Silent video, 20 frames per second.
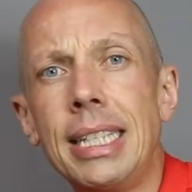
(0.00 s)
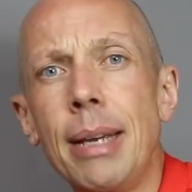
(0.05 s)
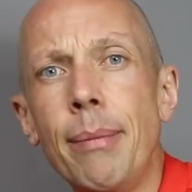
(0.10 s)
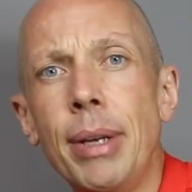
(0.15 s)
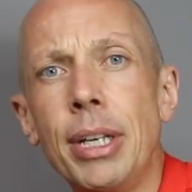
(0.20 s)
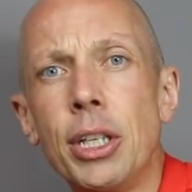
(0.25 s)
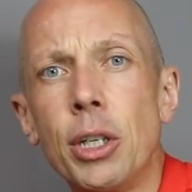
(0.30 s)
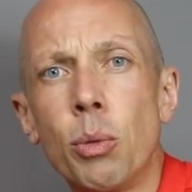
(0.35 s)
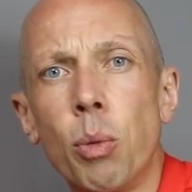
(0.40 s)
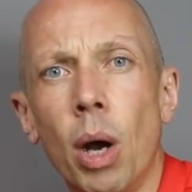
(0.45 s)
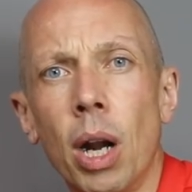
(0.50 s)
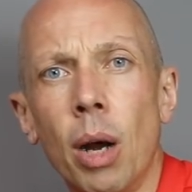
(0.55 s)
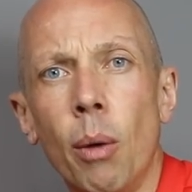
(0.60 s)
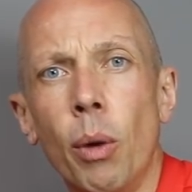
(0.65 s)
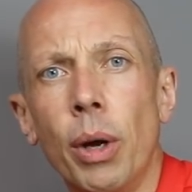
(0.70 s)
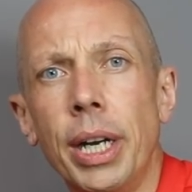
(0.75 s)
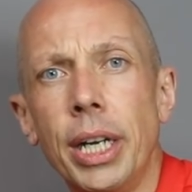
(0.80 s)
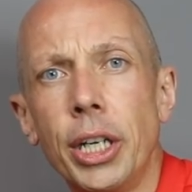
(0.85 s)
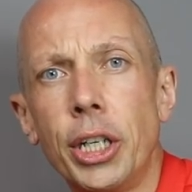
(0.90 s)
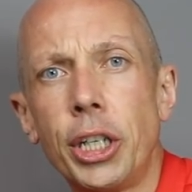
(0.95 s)
image is one I
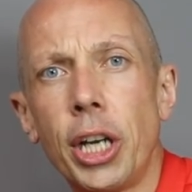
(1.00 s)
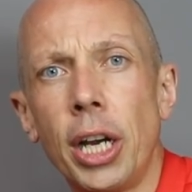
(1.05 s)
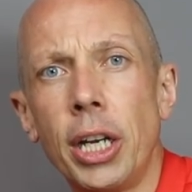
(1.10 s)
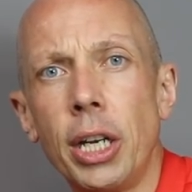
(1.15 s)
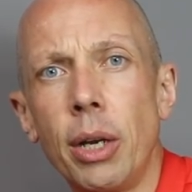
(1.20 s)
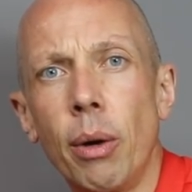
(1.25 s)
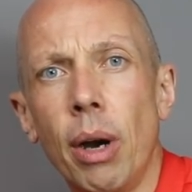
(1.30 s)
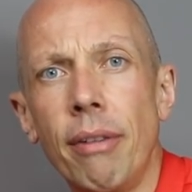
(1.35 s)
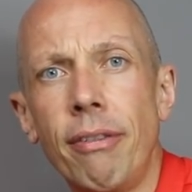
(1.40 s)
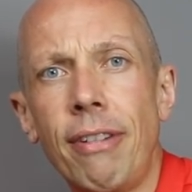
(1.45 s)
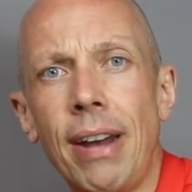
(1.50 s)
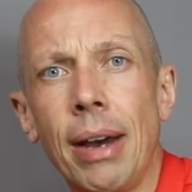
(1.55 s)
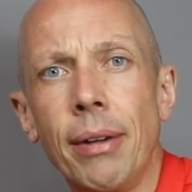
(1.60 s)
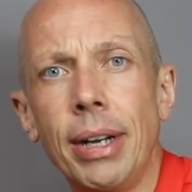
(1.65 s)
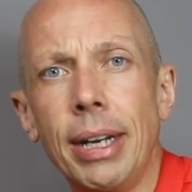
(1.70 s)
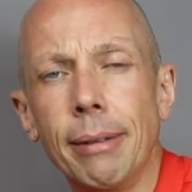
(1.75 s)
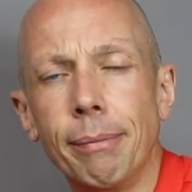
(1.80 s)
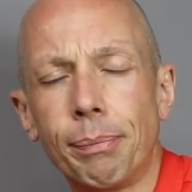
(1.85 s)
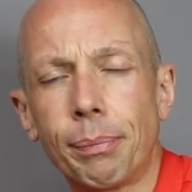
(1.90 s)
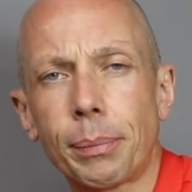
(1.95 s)
wanted to show you. I found
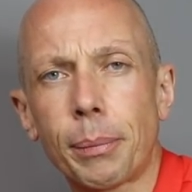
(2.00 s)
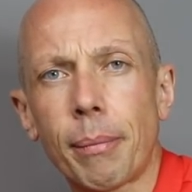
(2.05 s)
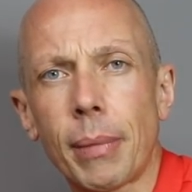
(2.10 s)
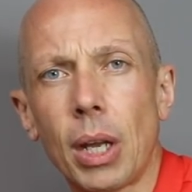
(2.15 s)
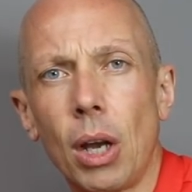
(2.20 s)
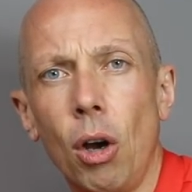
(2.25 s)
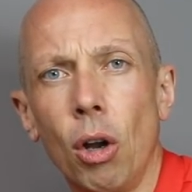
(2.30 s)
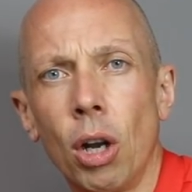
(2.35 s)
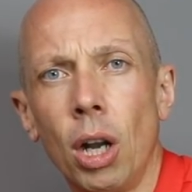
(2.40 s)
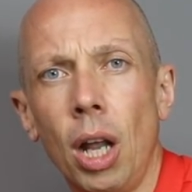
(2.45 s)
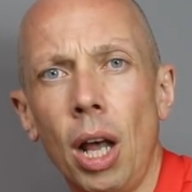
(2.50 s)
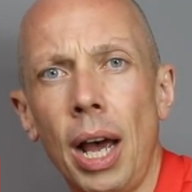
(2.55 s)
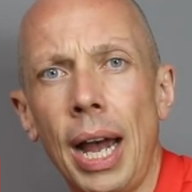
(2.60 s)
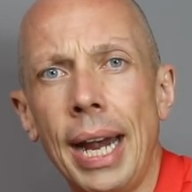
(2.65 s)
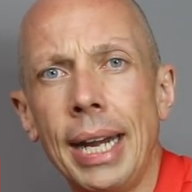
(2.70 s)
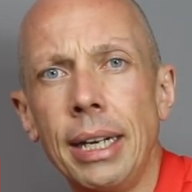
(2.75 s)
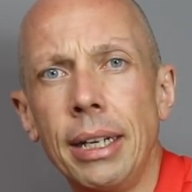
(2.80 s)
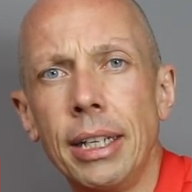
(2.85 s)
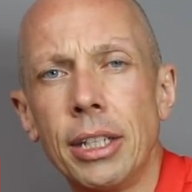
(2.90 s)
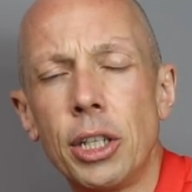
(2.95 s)
it
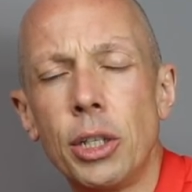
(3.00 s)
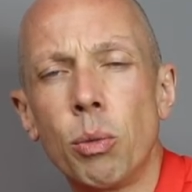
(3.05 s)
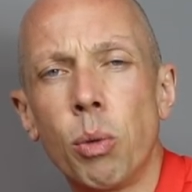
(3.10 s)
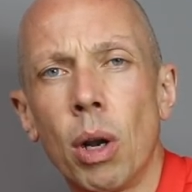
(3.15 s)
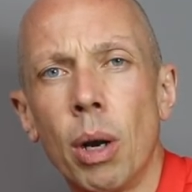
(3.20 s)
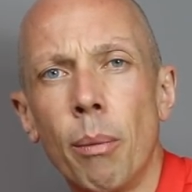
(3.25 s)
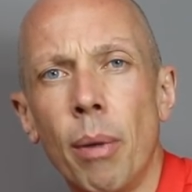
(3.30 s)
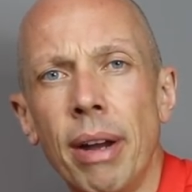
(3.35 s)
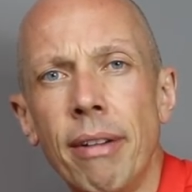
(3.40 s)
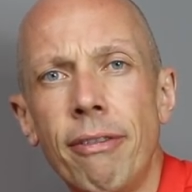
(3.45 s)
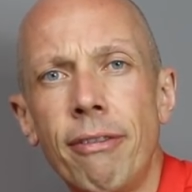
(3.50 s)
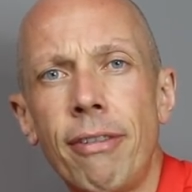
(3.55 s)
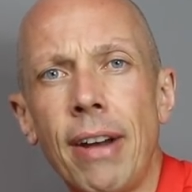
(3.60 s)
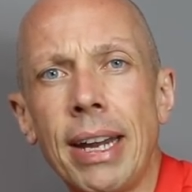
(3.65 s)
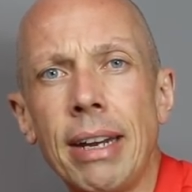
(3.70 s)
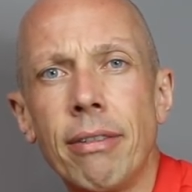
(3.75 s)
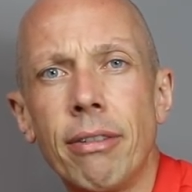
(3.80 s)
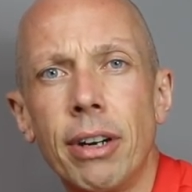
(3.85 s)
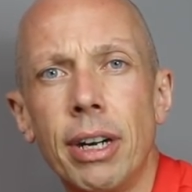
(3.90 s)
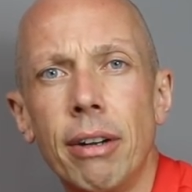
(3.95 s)
online. This is one of my
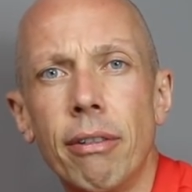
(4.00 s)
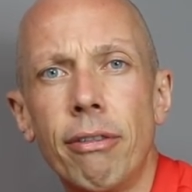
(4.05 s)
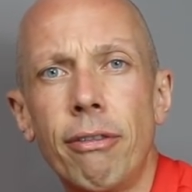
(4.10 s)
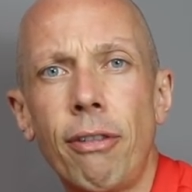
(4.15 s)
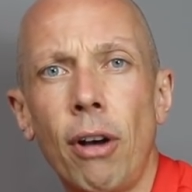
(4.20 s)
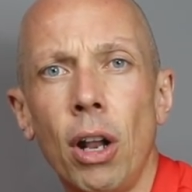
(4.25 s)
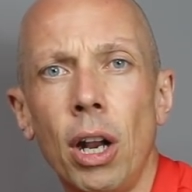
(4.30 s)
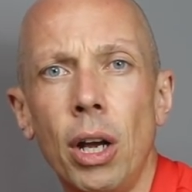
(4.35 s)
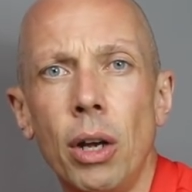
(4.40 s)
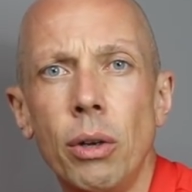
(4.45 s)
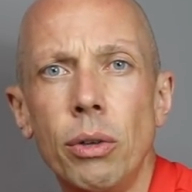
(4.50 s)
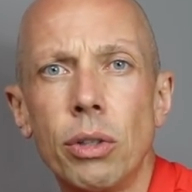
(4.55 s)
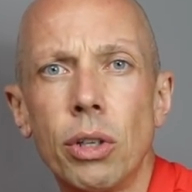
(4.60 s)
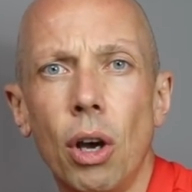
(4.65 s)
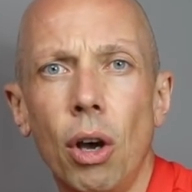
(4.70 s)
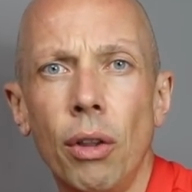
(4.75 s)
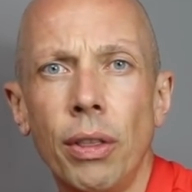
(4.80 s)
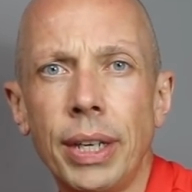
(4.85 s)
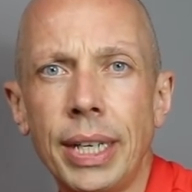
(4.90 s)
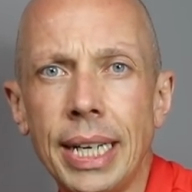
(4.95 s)
favorite follows
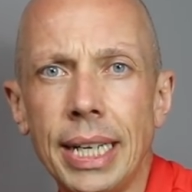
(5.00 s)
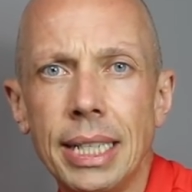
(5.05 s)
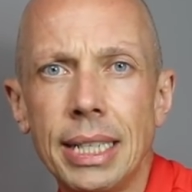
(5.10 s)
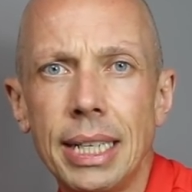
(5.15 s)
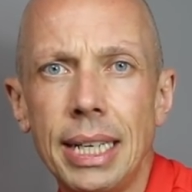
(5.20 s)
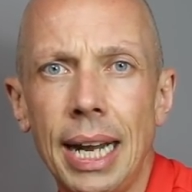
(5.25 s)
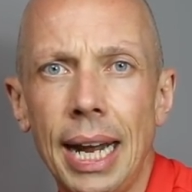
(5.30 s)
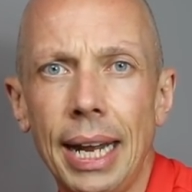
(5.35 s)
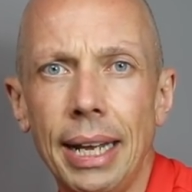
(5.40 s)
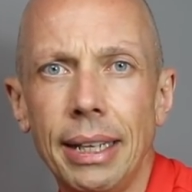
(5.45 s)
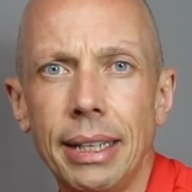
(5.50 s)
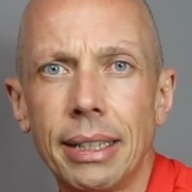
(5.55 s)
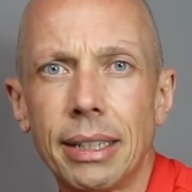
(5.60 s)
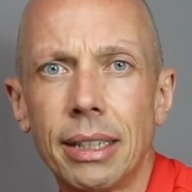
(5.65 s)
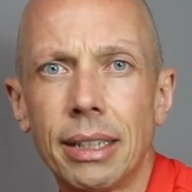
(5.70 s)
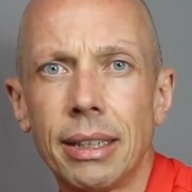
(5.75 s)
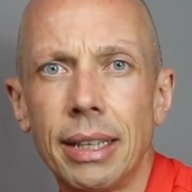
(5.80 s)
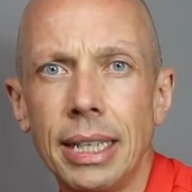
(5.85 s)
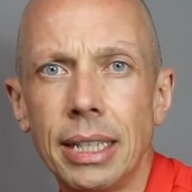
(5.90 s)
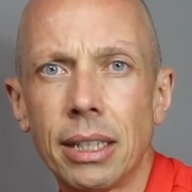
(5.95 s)
on the internet. This,
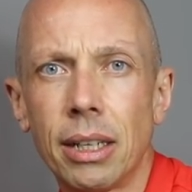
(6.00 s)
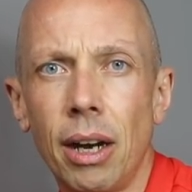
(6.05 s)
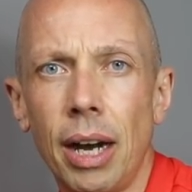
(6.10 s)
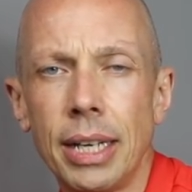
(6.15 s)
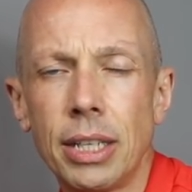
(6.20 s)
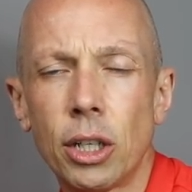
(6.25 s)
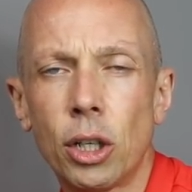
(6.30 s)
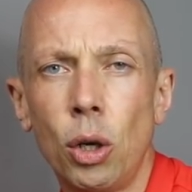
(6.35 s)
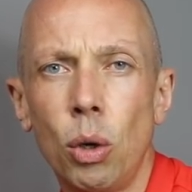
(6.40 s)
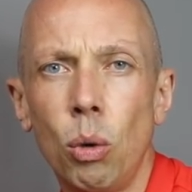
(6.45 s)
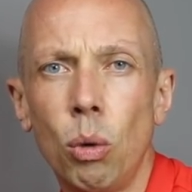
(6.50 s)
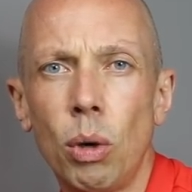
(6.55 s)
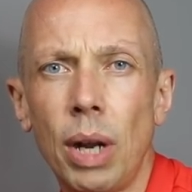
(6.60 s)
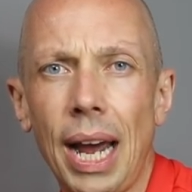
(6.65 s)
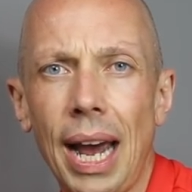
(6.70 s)
these guys are called